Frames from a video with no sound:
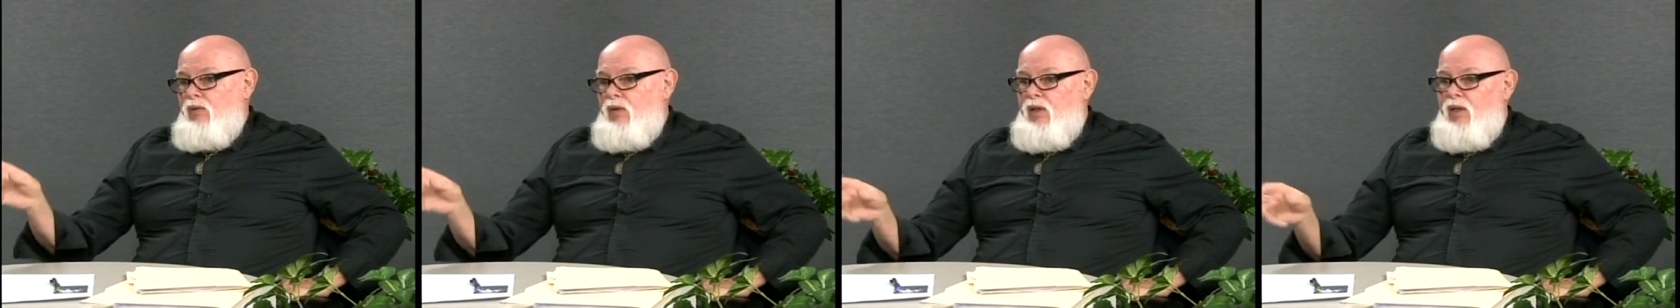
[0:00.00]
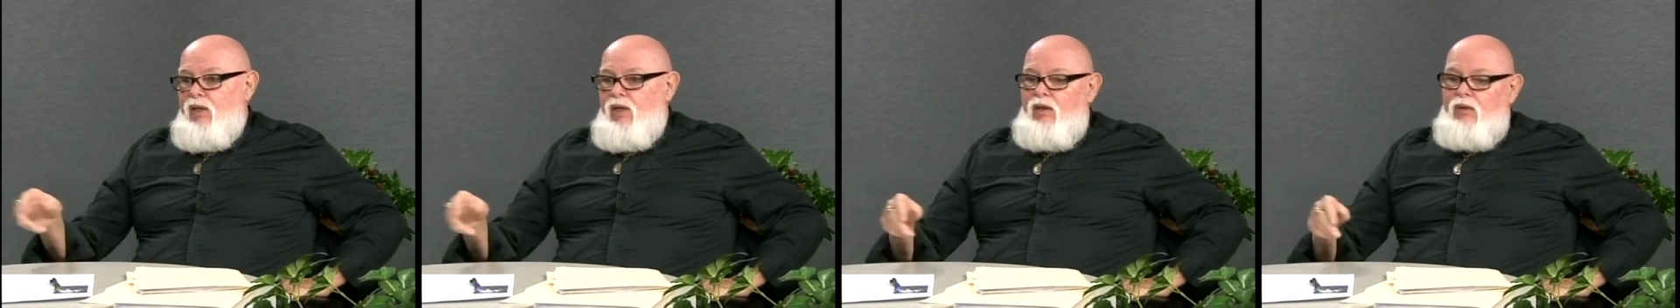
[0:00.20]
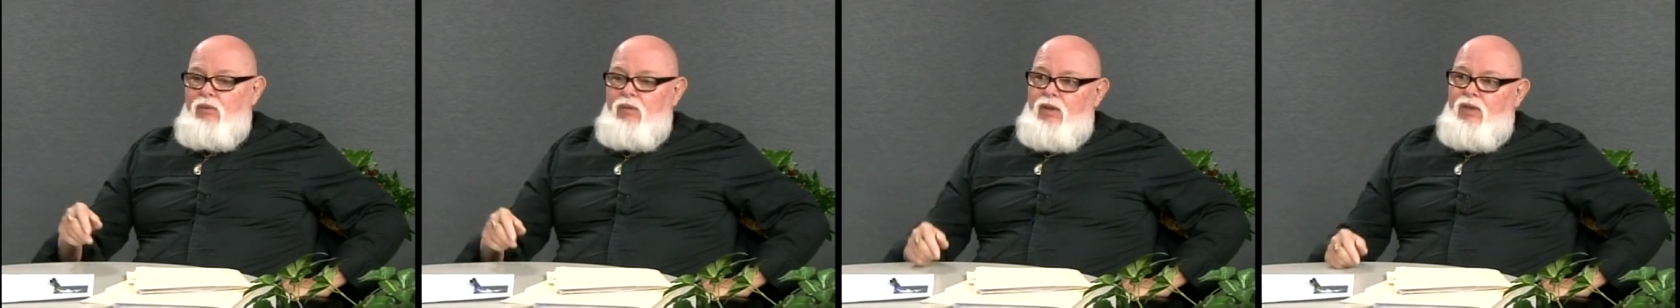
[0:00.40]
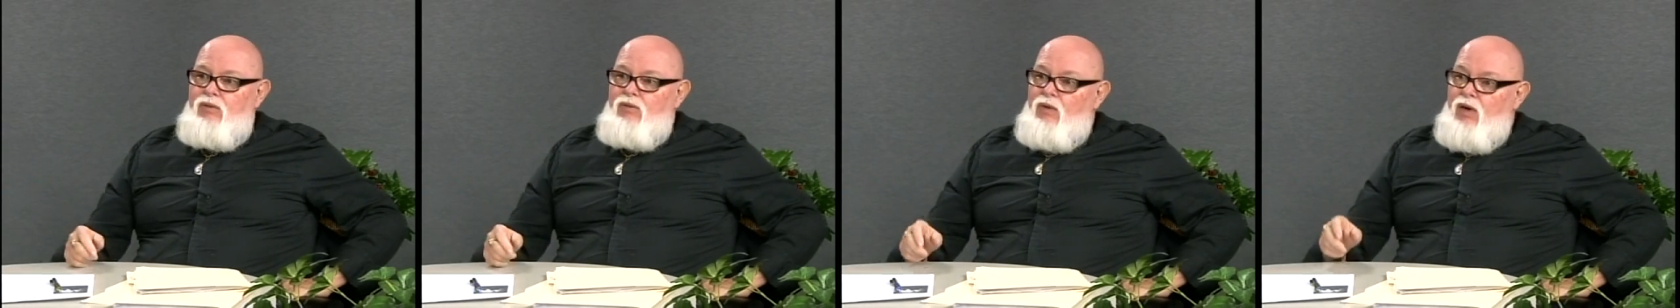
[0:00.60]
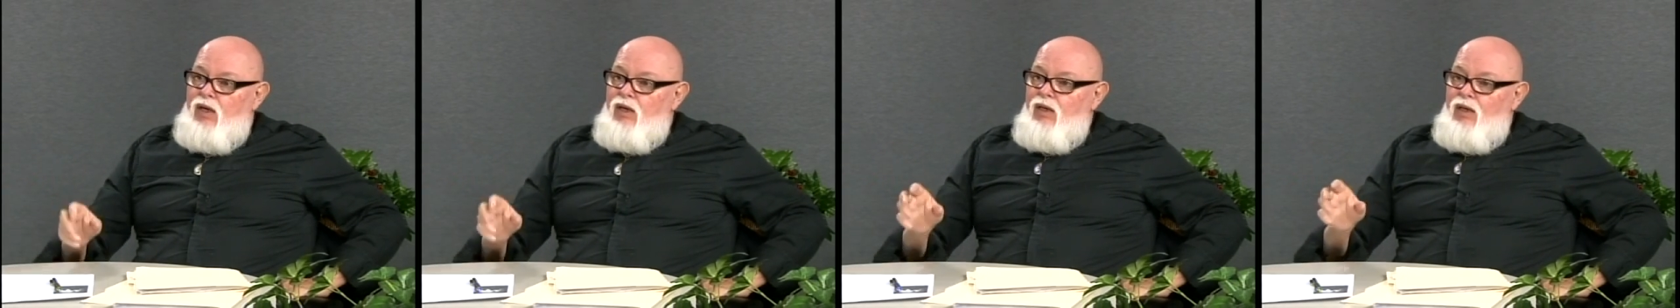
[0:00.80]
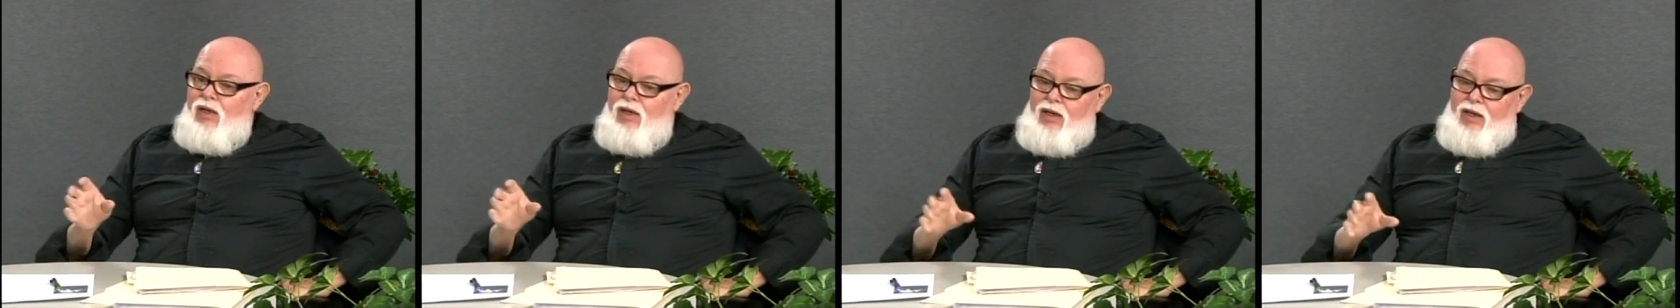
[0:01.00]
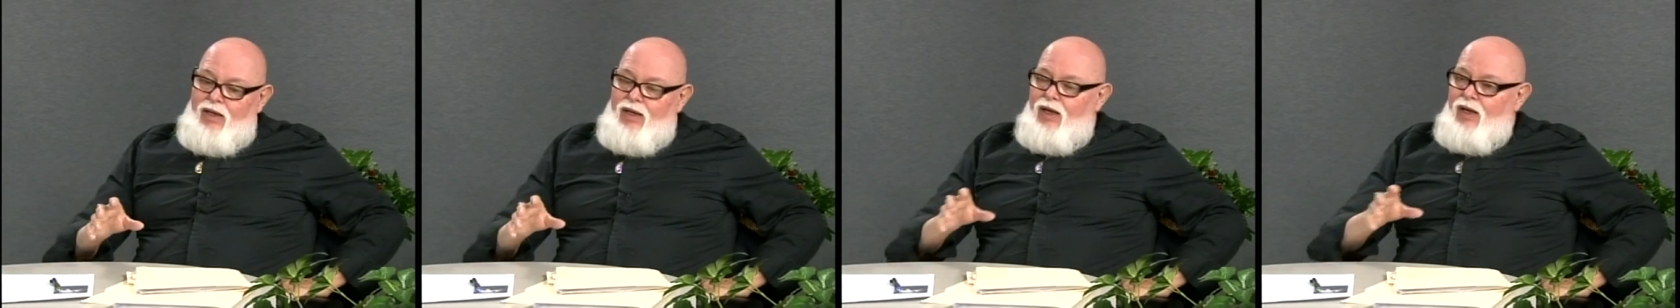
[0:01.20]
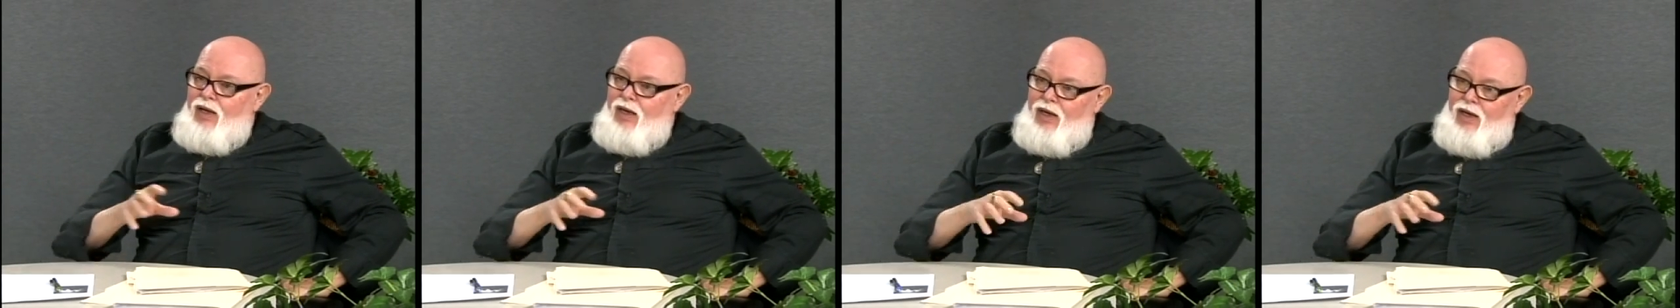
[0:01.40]

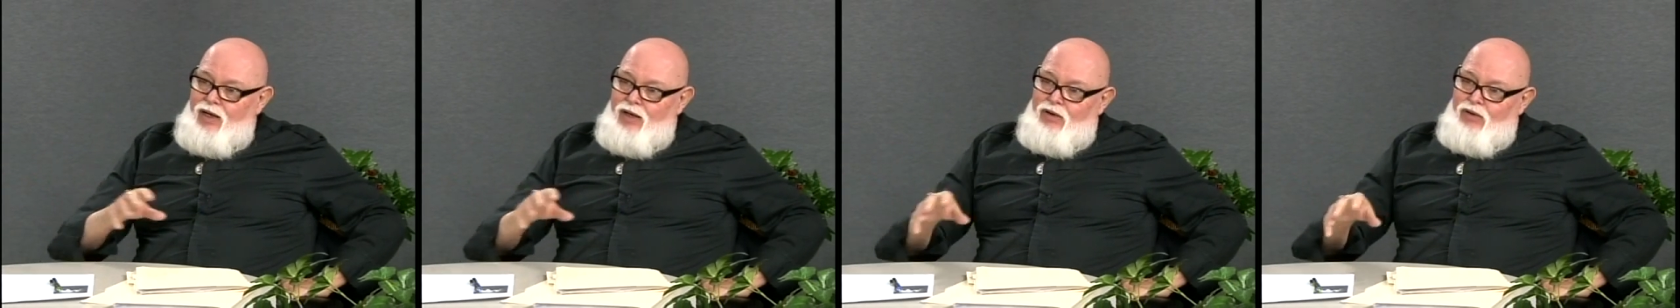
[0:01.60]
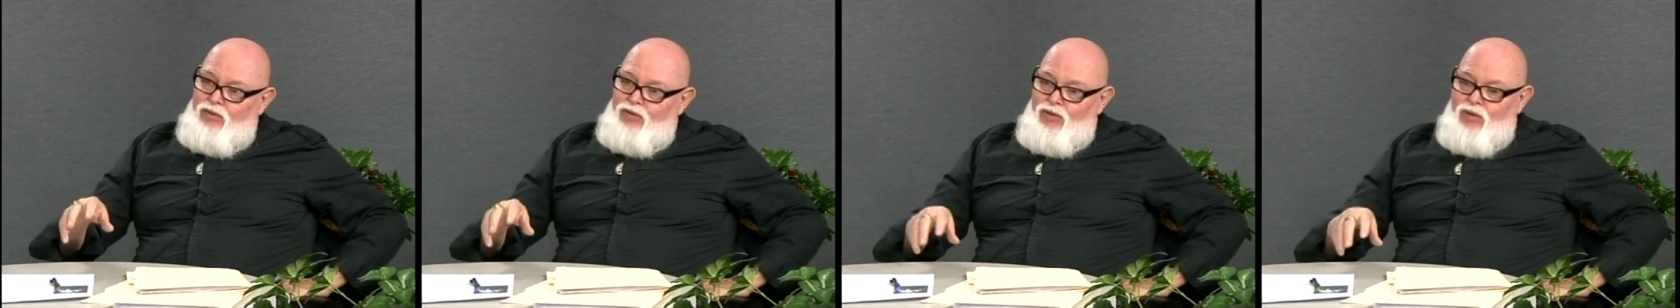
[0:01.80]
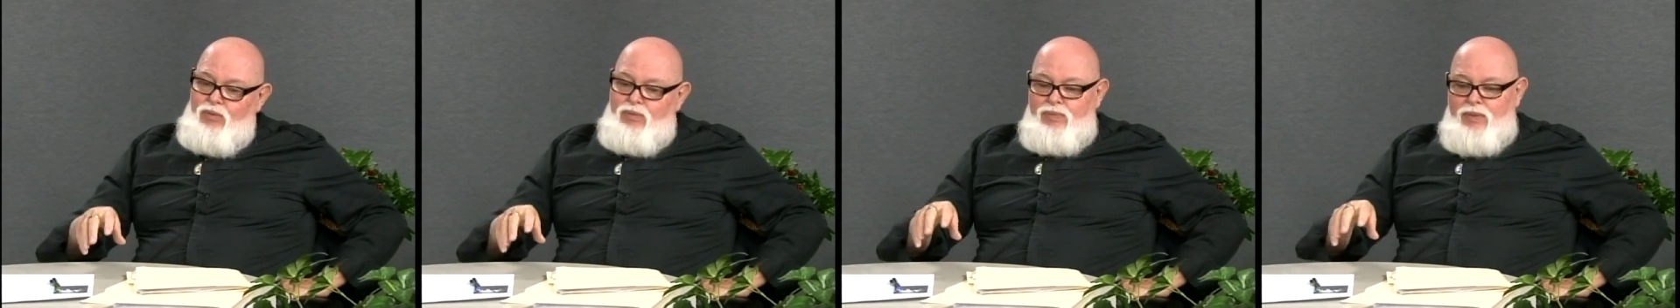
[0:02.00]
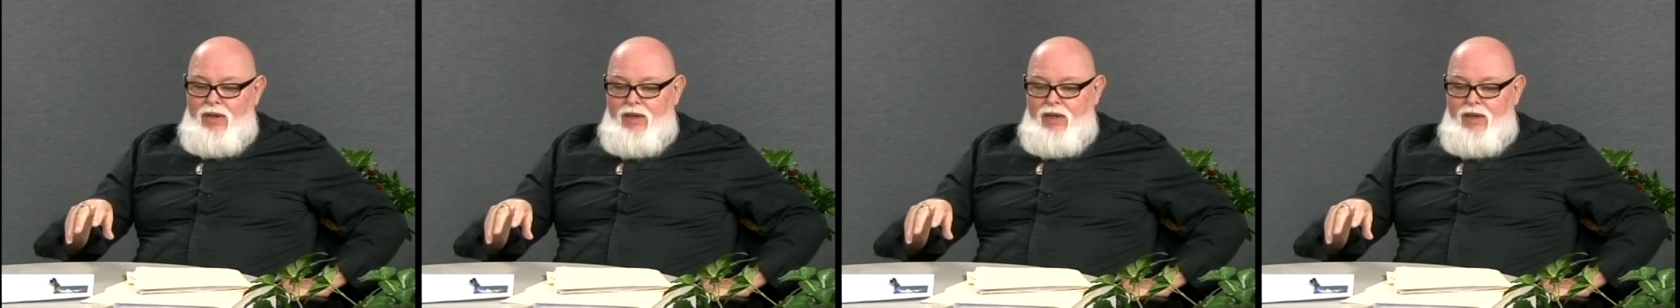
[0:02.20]
and I had a group